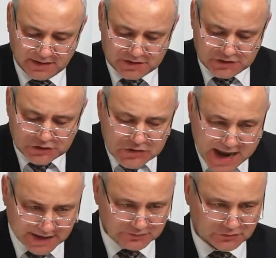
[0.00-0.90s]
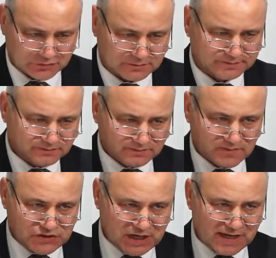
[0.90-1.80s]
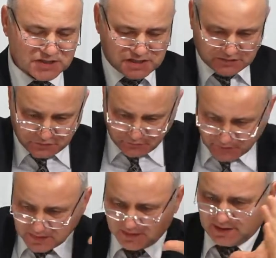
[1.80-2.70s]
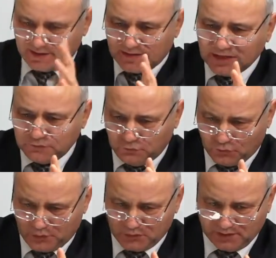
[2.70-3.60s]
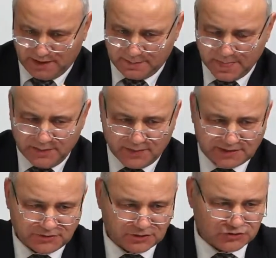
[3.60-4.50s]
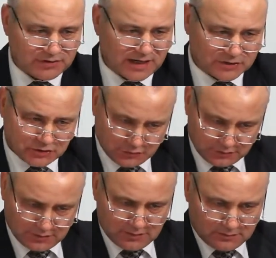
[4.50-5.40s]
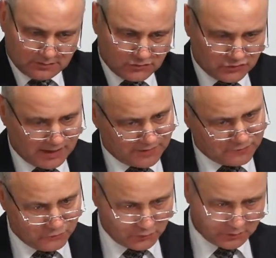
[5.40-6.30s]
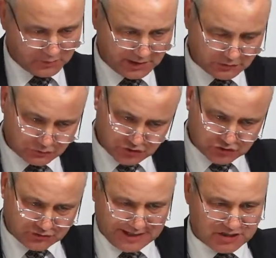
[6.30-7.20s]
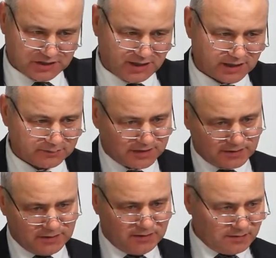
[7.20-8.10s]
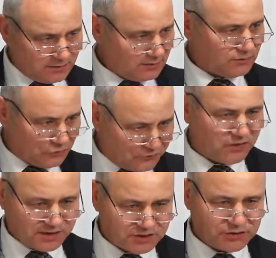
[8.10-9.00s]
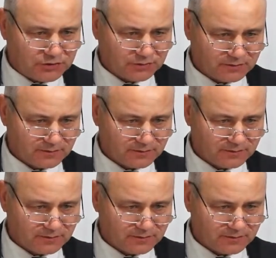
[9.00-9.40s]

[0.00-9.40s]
You have to change and fit in that formula, but not try to try formula to stretch a little bit to fit you.